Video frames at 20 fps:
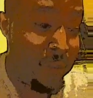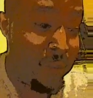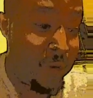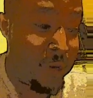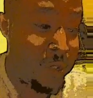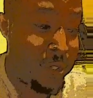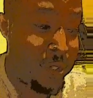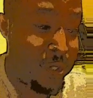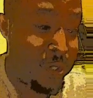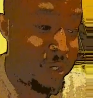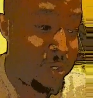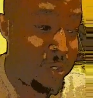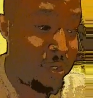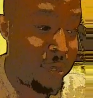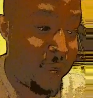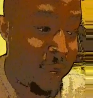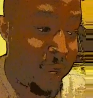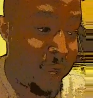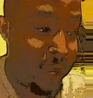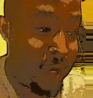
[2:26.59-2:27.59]
versus
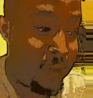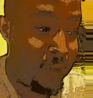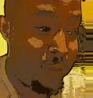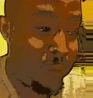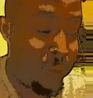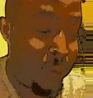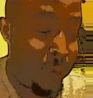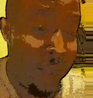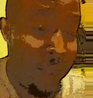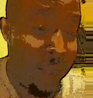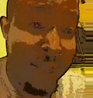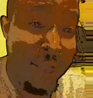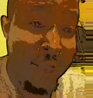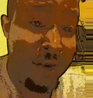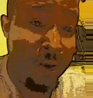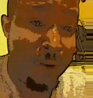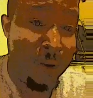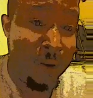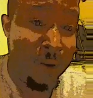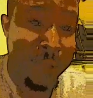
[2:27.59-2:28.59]
Juanma
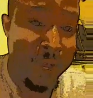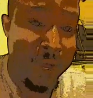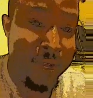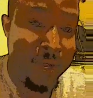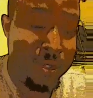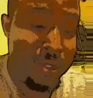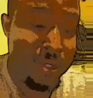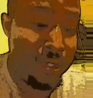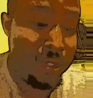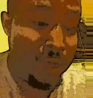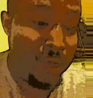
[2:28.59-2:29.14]
Lopez.